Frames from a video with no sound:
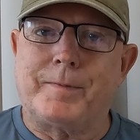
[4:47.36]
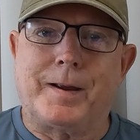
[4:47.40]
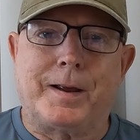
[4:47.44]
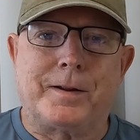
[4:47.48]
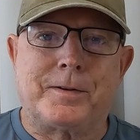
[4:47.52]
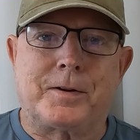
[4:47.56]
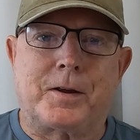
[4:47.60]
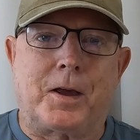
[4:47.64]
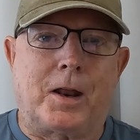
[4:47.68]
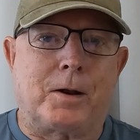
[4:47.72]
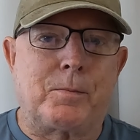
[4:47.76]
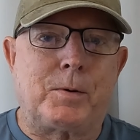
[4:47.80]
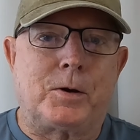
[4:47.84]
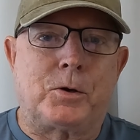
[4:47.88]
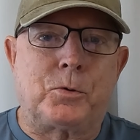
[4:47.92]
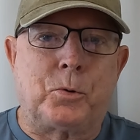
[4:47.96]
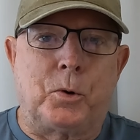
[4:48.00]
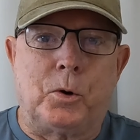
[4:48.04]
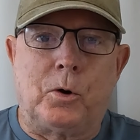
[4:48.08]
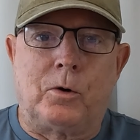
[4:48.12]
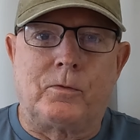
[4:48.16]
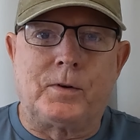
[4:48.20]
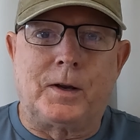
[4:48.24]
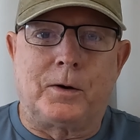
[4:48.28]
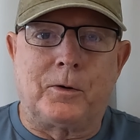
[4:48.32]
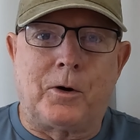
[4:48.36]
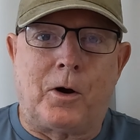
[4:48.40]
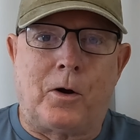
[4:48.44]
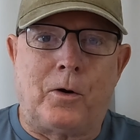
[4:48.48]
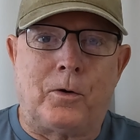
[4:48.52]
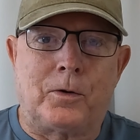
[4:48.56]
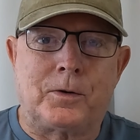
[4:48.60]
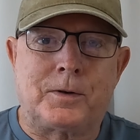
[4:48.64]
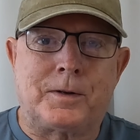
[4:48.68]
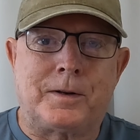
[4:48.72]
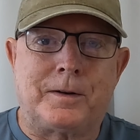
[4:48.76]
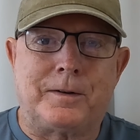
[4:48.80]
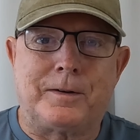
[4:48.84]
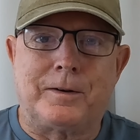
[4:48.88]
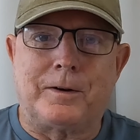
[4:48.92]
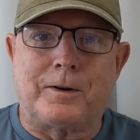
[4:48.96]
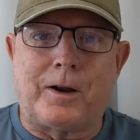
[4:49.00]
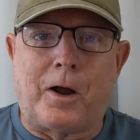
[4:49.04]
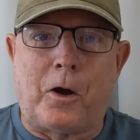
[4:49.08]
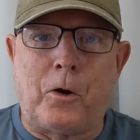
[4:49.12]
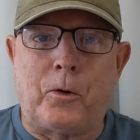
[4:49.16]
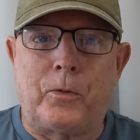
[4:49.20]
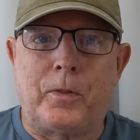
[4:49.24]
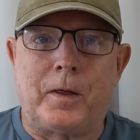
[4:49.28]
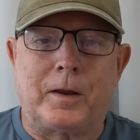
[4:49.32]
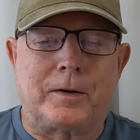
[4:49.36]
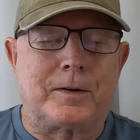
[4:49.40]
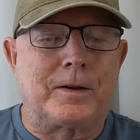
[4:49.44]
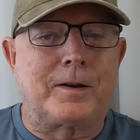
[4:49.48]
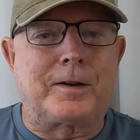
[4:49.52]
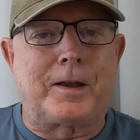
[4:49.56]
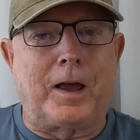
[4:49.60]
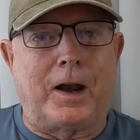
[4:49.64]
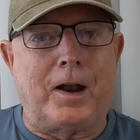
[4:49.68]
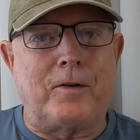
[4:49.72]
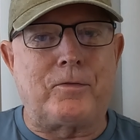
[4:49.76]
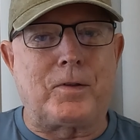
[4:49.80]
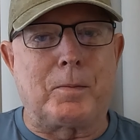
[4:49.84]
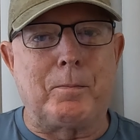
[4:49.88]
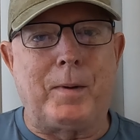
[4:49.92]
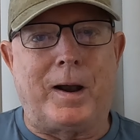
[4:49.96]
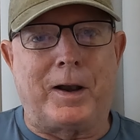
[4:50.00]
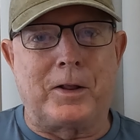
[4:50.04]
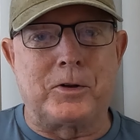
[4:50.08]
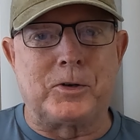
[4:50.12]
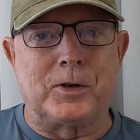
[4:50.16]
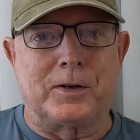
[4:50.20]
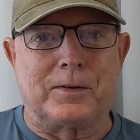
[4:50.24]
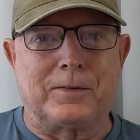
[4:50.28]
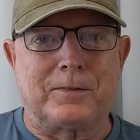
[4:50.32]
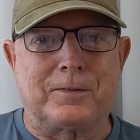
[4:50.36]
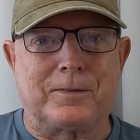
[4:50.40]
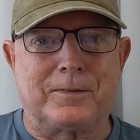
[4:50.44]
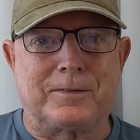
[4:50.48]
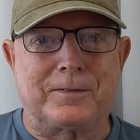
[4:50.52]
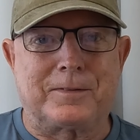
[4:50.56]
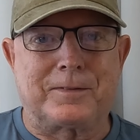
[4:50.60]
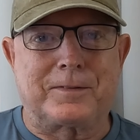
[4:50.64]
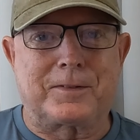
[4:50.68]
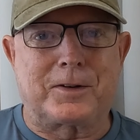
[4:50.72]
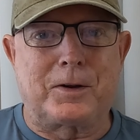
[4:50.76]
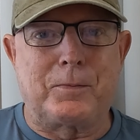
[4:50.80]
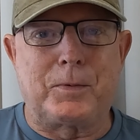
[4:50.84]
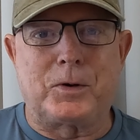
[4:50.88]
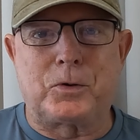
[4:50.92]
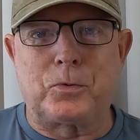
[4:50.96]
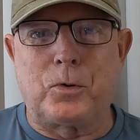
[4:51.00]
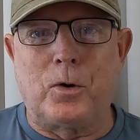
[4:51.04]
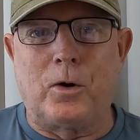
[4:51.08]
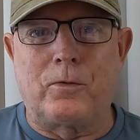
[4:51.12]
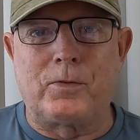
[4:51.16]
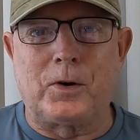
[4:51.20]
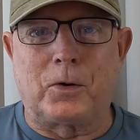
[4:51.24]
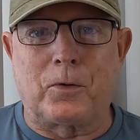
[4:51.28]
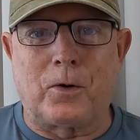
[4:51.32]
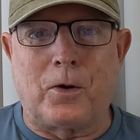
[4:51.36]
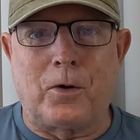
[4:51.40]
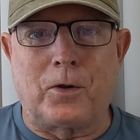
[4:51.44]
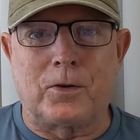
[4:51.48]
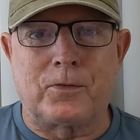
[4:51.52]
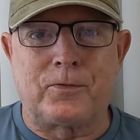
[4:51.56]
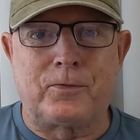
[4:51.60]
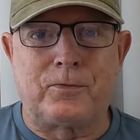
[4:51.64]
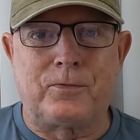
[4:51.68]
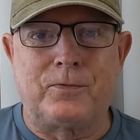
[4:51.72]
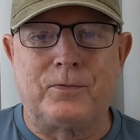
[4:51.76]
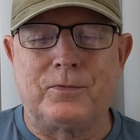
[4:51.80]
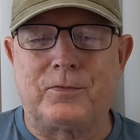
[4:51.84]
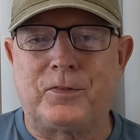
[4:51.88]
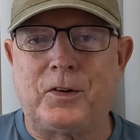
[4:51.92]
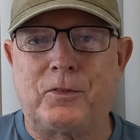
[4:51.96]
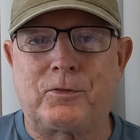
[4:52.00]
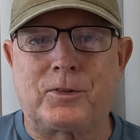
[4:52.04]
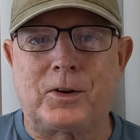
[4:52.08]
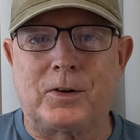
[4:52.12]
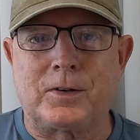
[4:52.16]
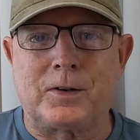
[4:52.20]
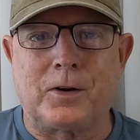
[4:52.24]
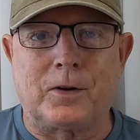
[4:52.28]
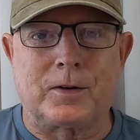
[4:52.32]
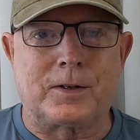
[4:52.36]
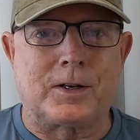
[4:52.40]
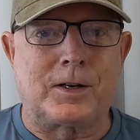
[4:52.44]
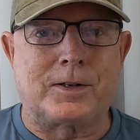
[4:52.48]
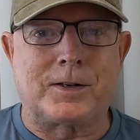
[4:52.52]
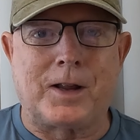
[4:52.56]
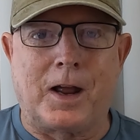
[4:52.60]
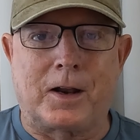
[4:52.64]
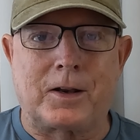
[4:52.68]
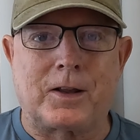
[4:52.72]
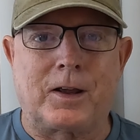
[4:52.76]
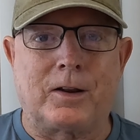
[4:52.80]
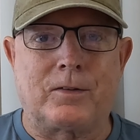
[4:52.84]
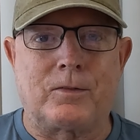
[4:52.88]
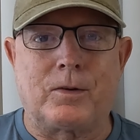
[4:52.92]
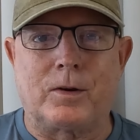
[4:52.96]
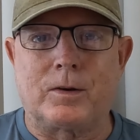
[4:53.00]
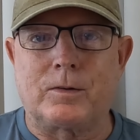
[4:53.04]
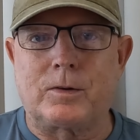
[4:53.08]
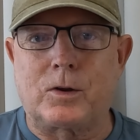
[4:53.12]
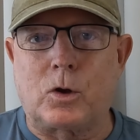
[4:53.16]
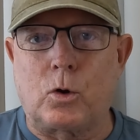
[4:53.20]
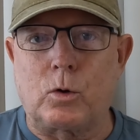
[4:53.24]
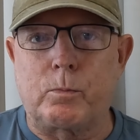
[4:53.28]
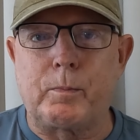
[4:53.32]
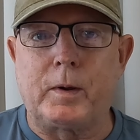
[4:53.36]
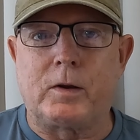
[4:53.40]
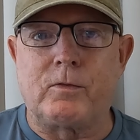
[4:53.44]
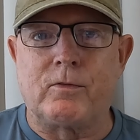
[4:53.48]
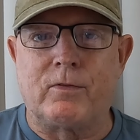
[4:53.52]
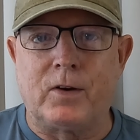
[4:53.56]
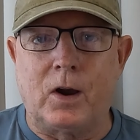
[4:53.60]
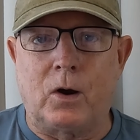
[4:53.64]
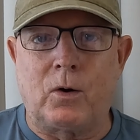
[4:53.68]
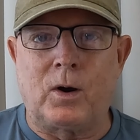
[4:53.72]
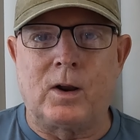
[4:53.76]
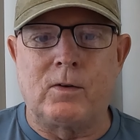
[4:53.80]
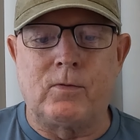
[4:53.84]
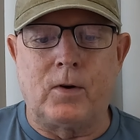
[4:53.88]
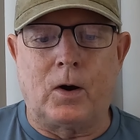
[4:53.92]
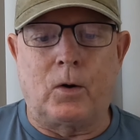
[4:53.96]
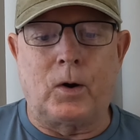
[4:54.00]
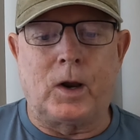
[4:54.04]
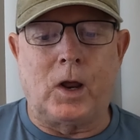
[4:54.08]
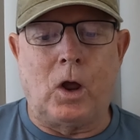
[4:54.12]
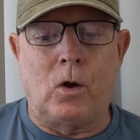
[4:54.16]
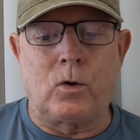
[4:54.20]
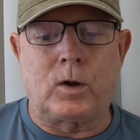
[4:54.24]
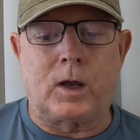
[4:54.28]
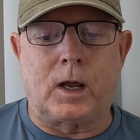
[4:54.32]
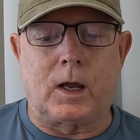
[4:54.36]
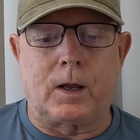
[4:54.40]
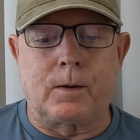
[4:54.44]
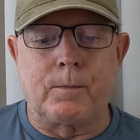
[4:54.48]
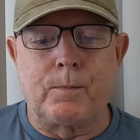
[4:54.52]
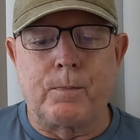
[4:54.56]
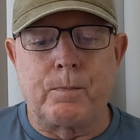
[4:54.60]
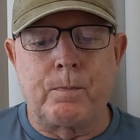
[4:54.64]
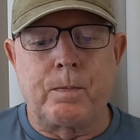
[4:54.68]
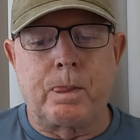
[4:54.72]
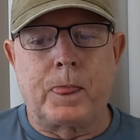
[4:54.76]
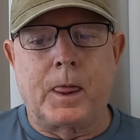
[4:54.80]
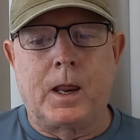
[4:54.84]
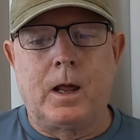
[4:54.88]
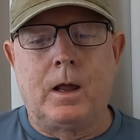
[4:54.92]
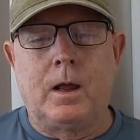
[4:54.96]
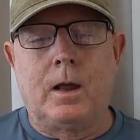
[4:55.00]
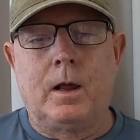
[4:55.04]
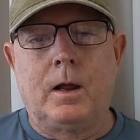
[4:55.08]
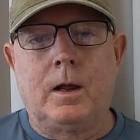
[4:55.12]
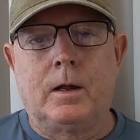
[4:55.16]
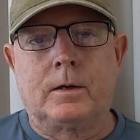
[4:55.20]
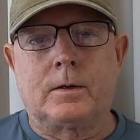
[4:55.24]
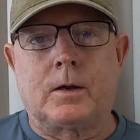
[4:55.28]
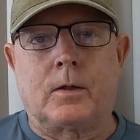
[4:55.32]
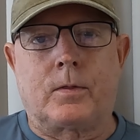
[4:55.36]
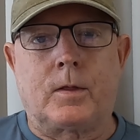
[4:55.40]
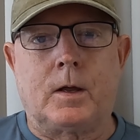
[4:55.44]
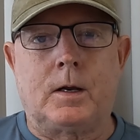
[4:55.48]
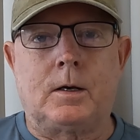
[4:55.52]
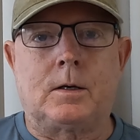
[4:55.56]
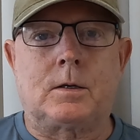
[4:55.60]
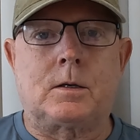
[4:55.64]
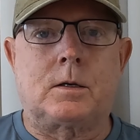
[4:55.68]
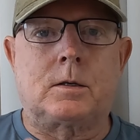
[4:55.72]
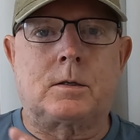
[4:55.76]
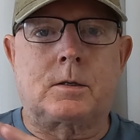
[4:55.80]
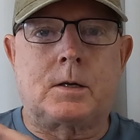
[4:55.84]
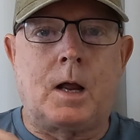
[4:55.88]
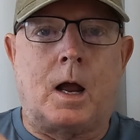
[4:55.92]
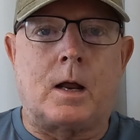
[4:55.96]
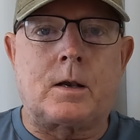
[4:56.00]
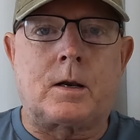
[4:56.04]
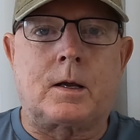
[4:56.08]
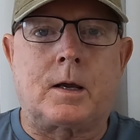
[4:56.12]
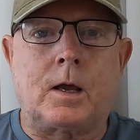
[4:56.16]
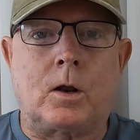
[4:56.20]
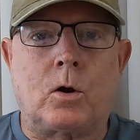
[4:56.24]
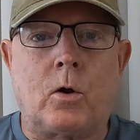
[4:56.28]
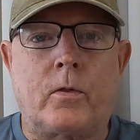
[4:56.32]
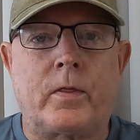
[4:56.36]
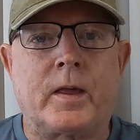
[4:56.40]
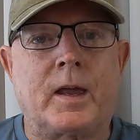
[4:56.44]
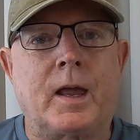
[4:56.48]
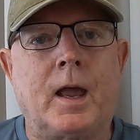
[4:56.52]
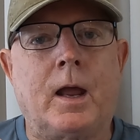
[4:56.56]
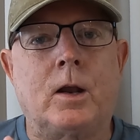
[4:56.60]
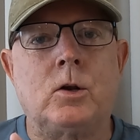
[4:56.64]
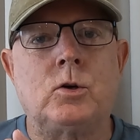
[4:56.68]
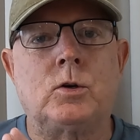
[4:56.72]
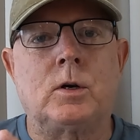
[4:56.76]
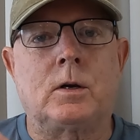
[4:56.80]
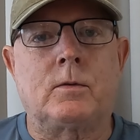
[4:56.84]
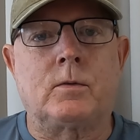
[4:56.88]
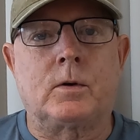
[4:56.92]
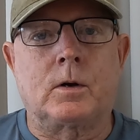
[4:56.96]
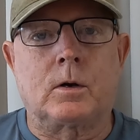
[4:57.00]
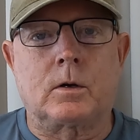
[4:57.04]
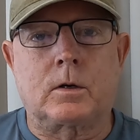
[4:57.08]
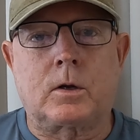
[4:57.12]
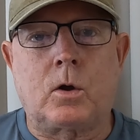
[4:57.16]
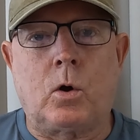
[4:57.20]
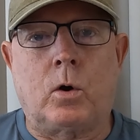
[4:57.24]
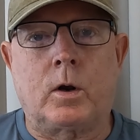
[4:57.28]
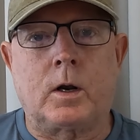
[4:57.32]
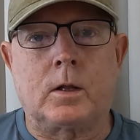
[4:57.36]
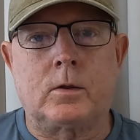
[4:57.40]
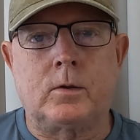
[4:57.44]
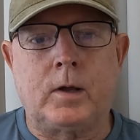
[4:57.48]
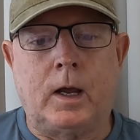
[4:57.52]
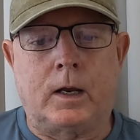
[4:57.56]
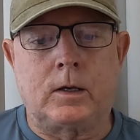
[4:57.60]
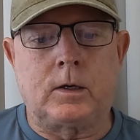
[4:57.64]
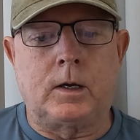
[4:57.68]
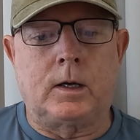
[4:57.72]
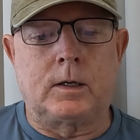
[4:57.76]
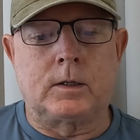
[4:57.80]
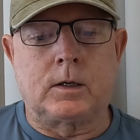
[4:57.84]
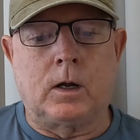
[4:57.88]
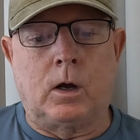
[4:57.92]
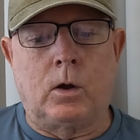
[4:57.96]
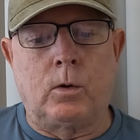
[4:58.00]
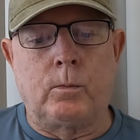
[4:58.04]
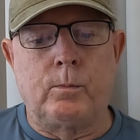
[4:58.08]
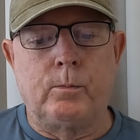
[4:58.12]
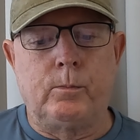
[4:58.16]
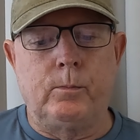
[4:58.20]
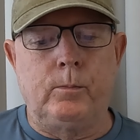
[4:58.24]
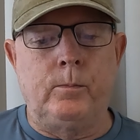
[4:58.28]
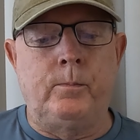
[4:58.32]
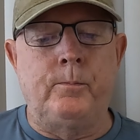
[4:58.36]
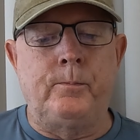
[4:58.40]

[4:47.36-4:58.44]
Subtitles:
Is it going to be 12-year-olds old? You're going to have to manage it. It could be 12-year-olds, 15-year-olds. You start to get, it could be very, very oaky. So these start to get on the edge even at kind of 10 years old.